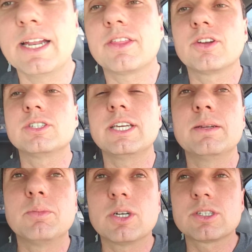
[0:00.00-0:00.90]
got
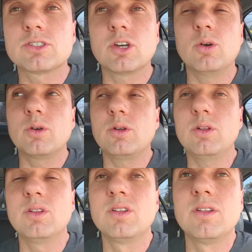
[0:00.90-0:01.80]
13 books total
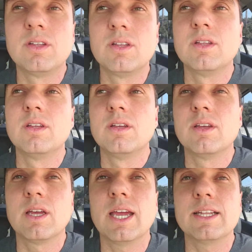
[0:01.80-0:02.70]

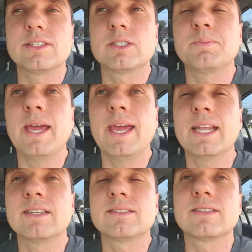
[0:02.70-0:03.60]
and
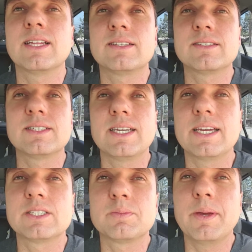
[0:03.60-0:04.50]
spent, let's see,
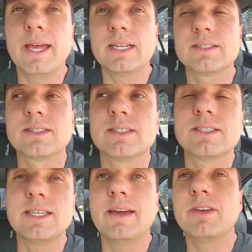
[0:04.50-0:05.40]
I spent
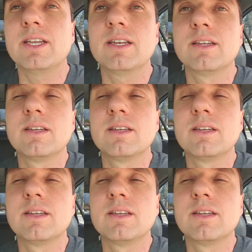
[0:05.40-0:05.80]
seven,